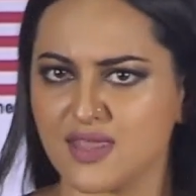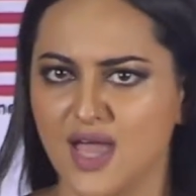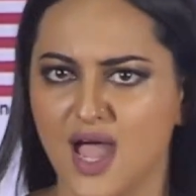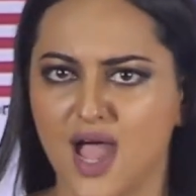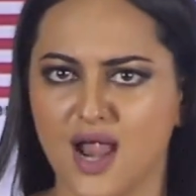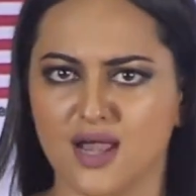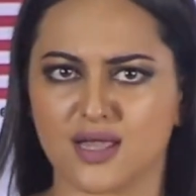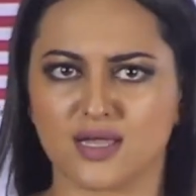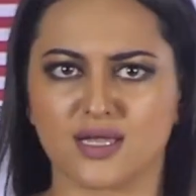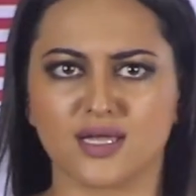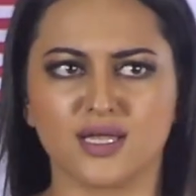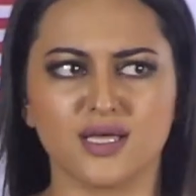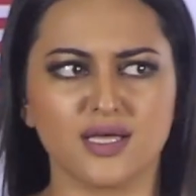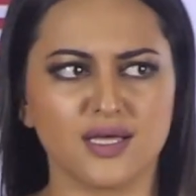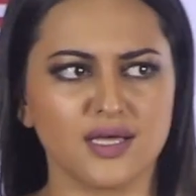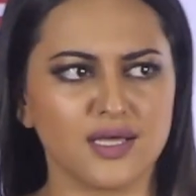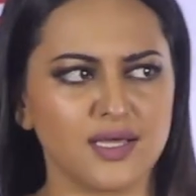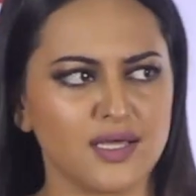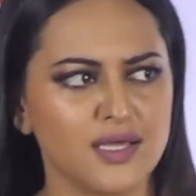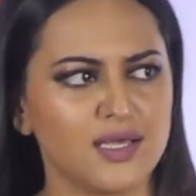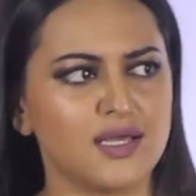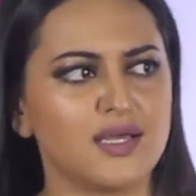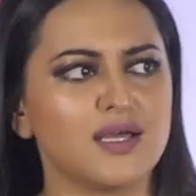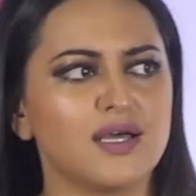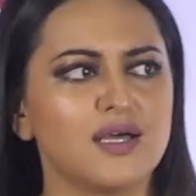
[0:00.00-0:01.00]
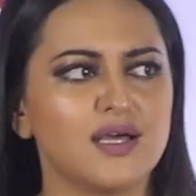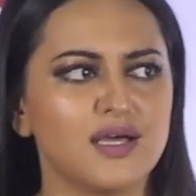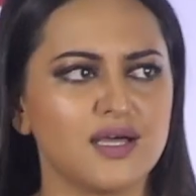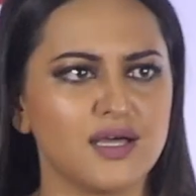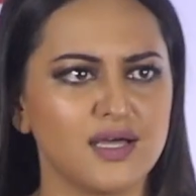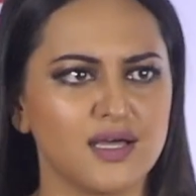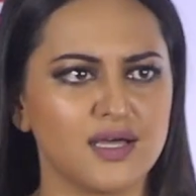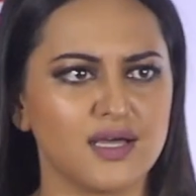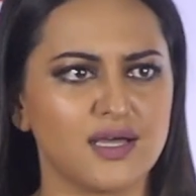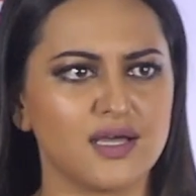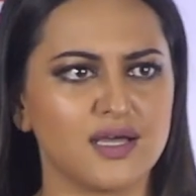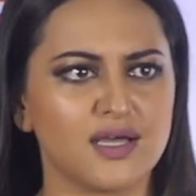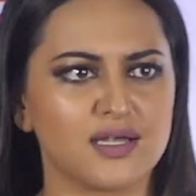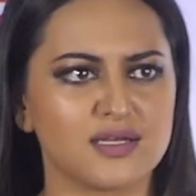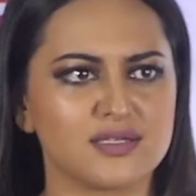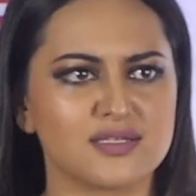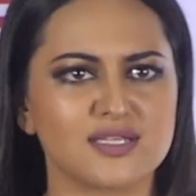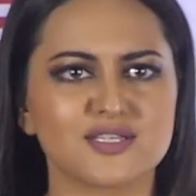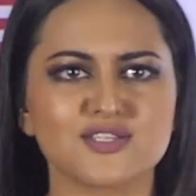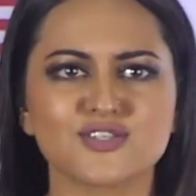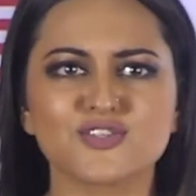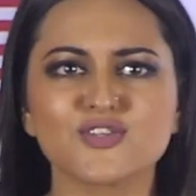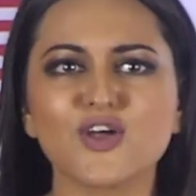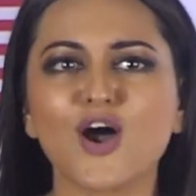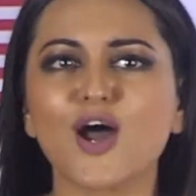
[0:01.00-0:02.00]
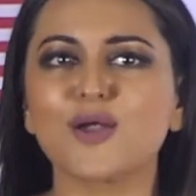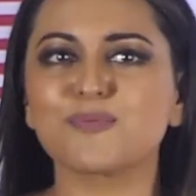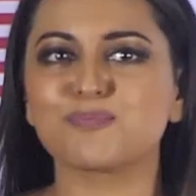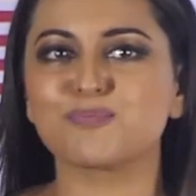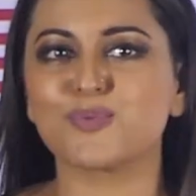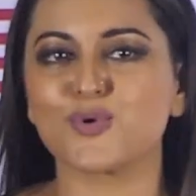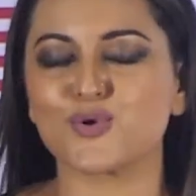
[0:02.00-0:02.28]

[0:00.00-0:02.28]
that does not